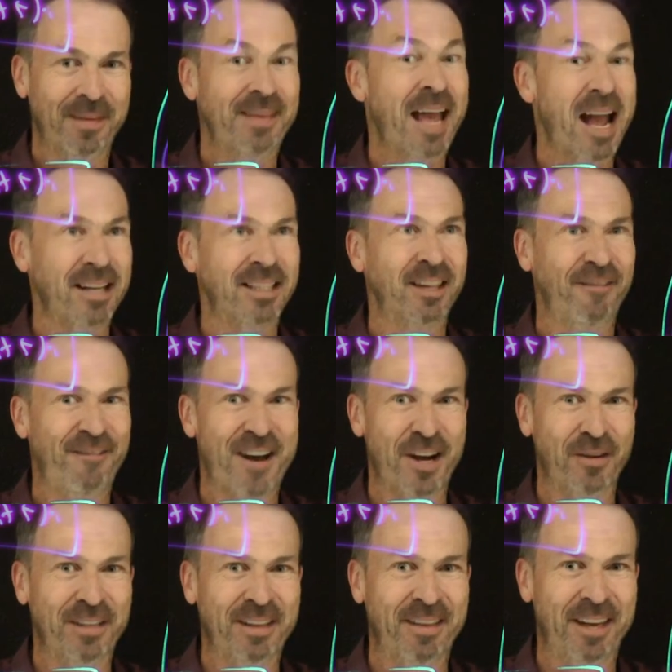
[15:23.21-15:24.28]
That's the fun
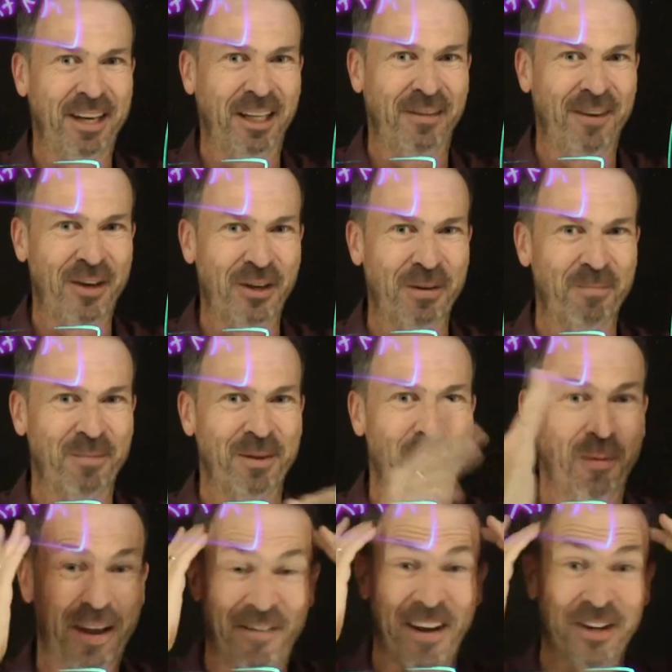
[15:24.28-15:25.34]
of synthetic division.
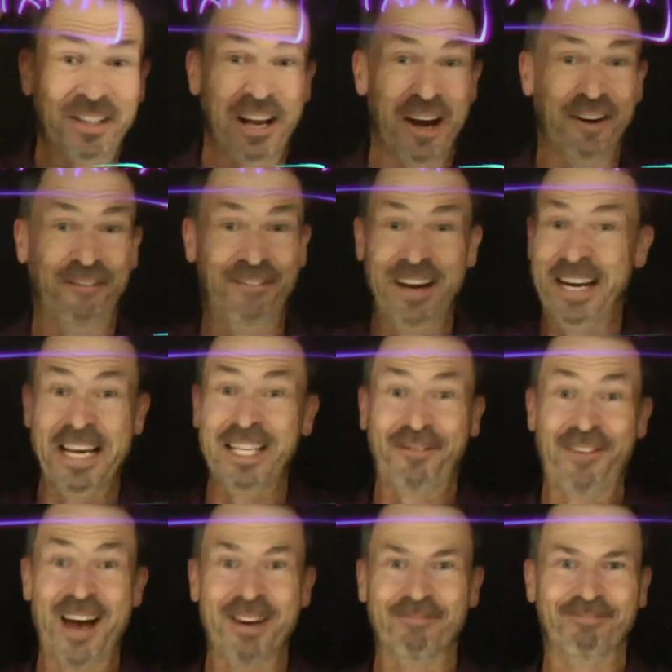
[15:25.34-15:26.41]
Well, in fact, it is
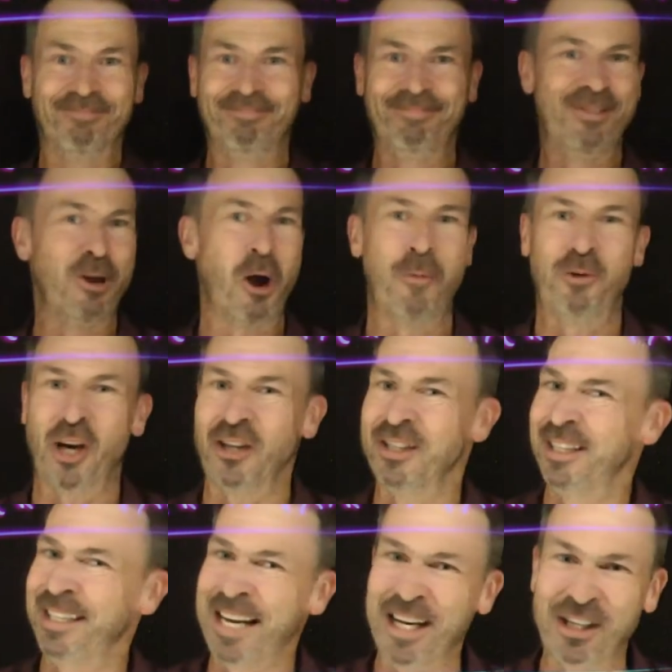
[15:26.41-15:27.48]
fun. No
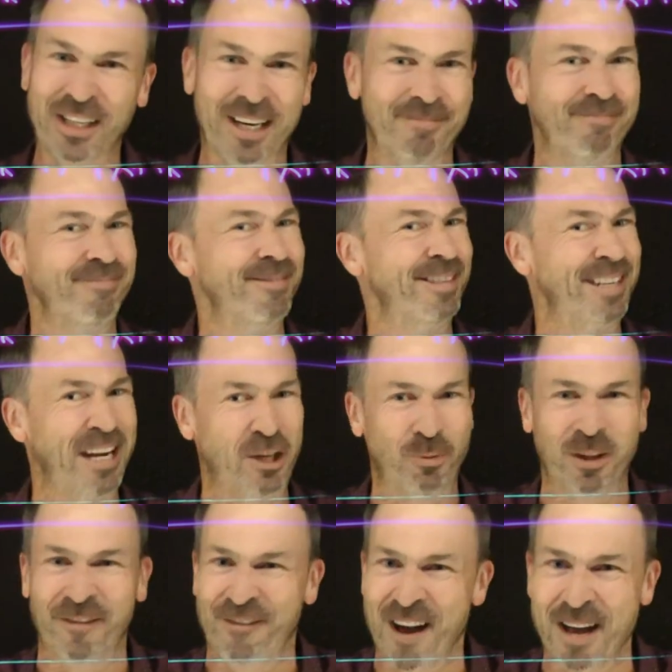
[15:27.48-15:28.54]
objections to teaching it. Teach it
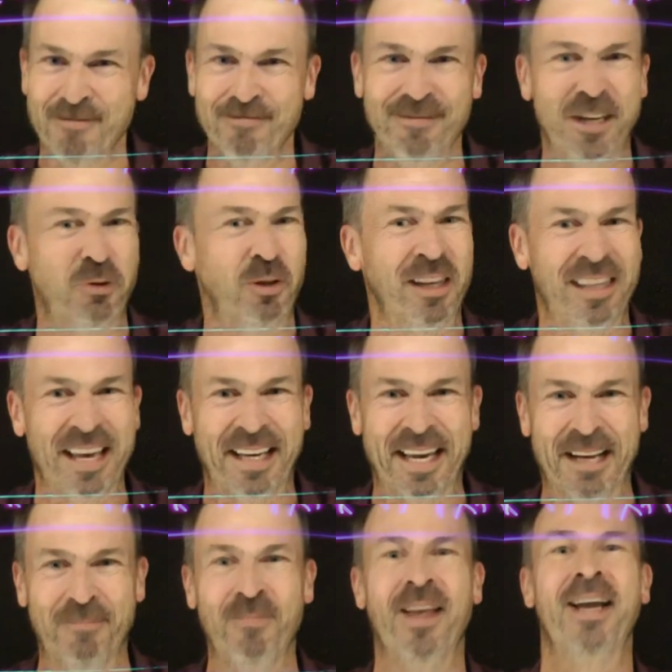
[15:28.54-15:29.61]
with the fun, teach it with the
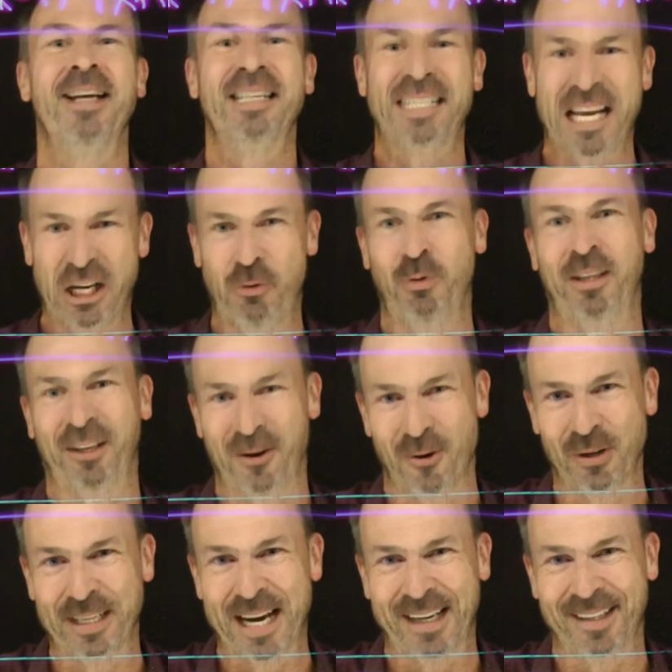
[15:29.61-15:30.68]
thinking, teach it with the
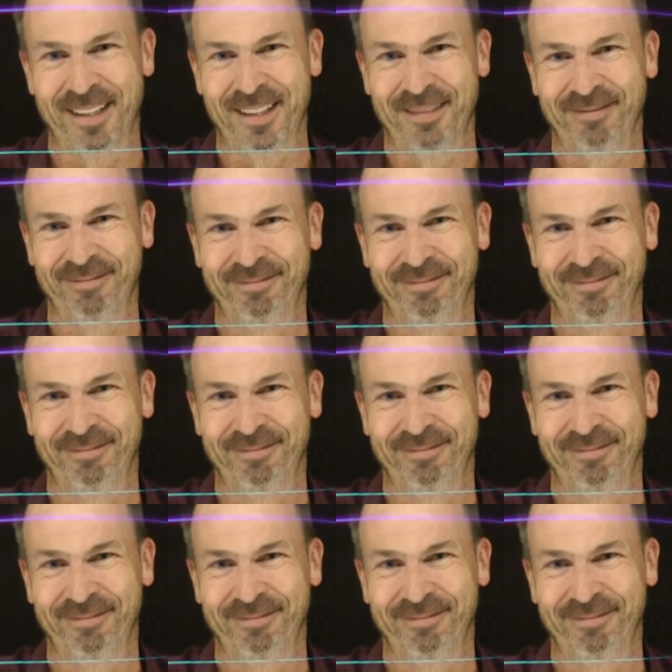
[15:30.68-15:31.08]
context.